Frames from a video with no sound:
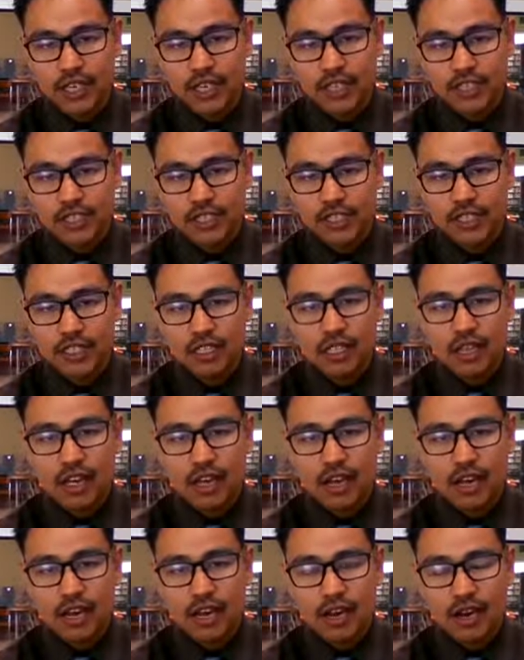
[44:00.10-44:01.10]
that
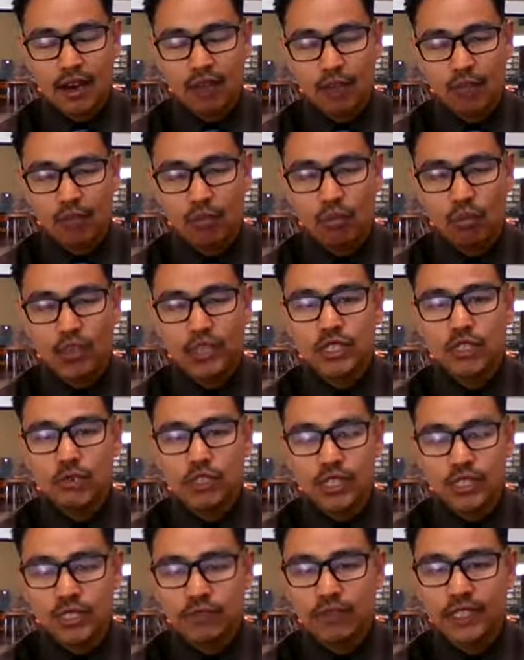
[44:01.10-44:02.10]
when you
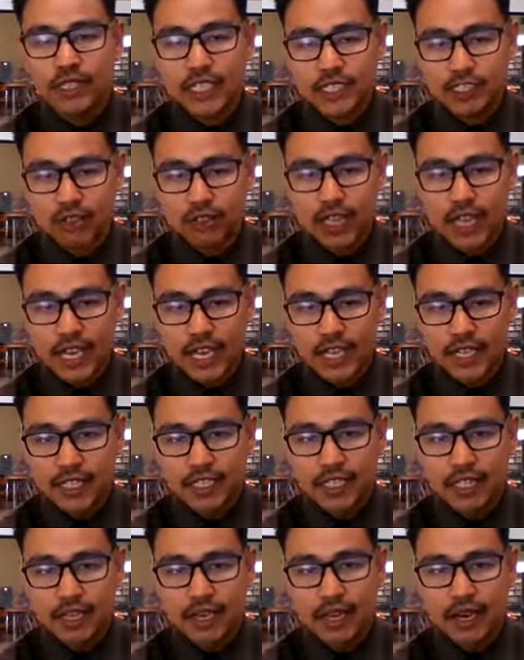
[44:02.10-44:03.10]
receive financial
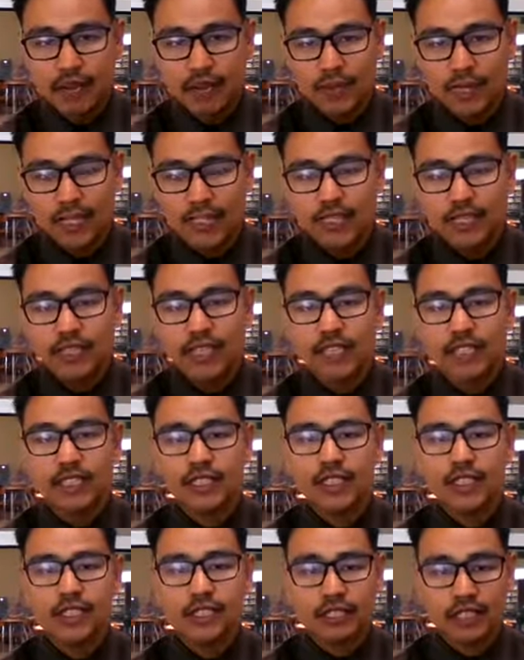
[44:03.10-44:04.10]
aid, it
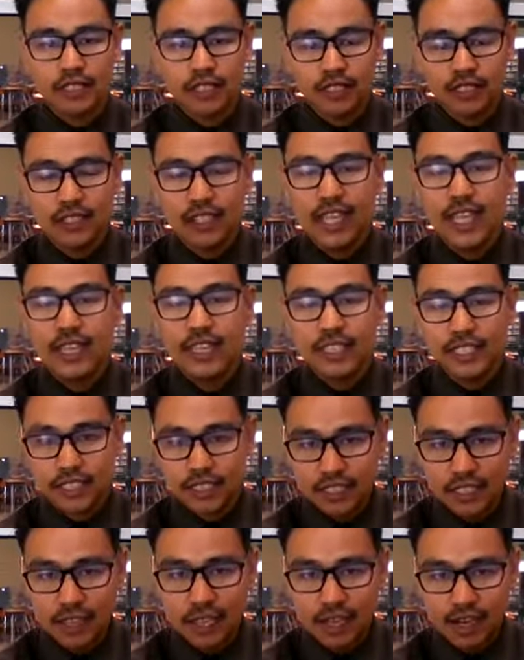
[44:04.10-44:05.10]
doesn't, the
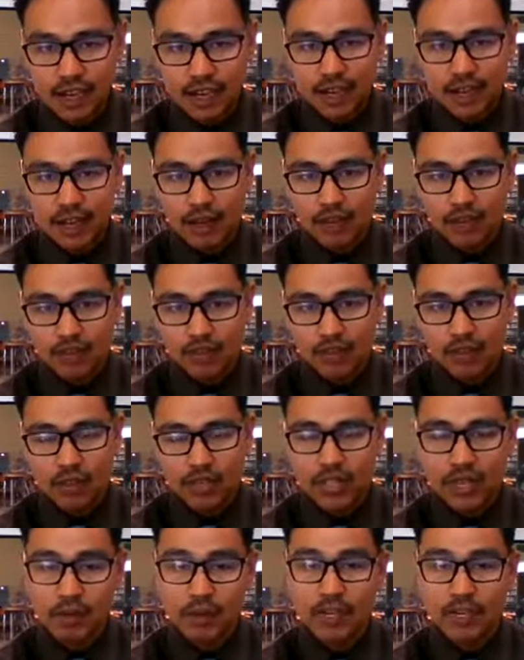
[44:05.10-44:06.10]
dates or
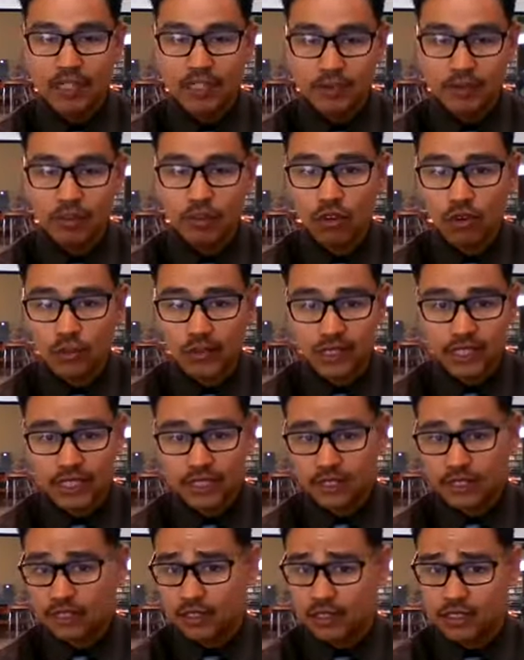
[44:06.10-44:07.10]
that period of enrollment,
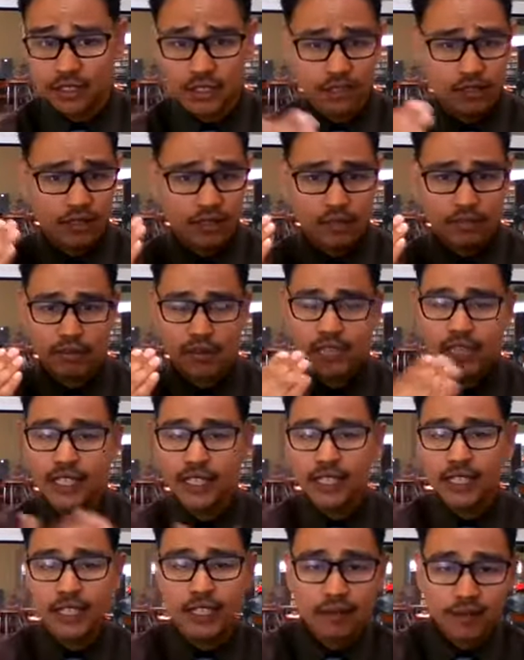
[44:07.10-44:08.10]
that from the
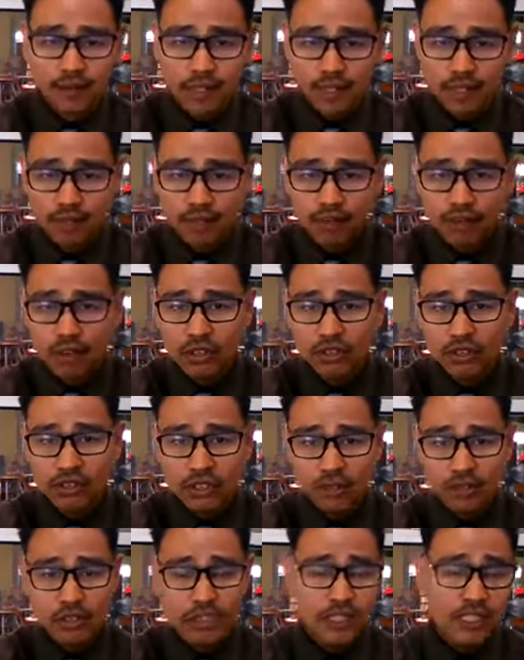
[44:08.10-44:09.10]
beginning of the fall
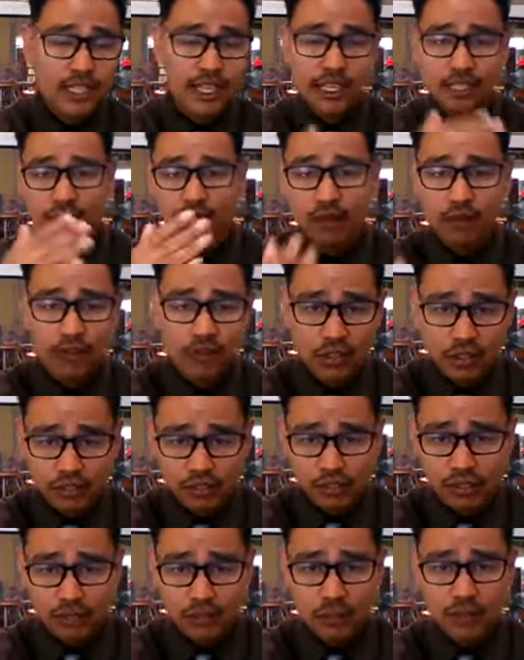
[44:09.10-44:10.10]
term to the end of the fall
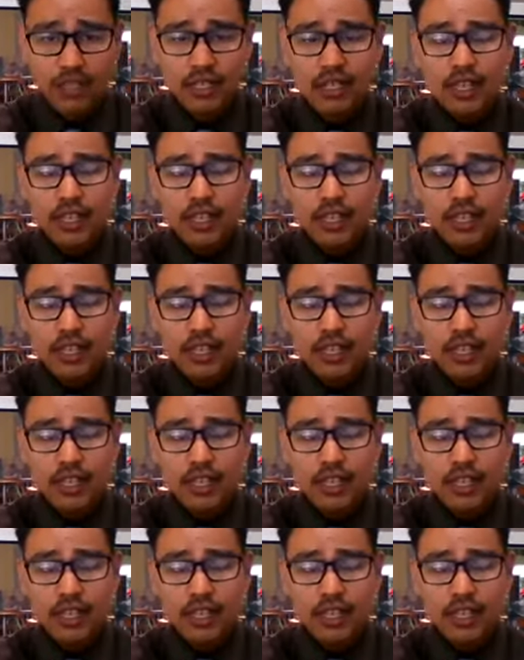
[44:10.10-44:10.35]
term,